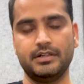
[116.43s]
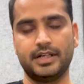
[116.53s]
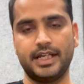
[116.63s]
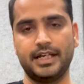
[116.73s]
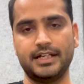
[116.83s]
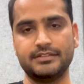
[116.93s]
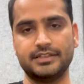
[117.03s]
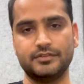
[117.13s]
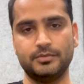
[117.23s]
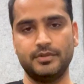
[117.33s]
trying
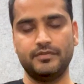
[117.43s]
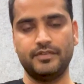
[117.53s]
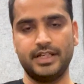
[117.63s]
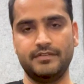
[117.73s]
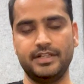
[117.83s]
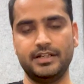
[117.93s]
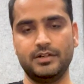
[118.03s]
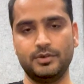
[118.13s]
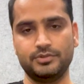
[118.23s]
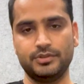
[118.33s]
ourselves to be very, very
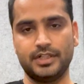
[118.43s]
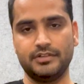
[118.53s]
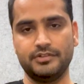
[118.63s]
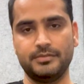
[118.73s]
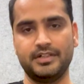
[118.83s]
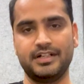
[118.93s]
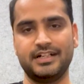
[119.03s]
close to the consumer,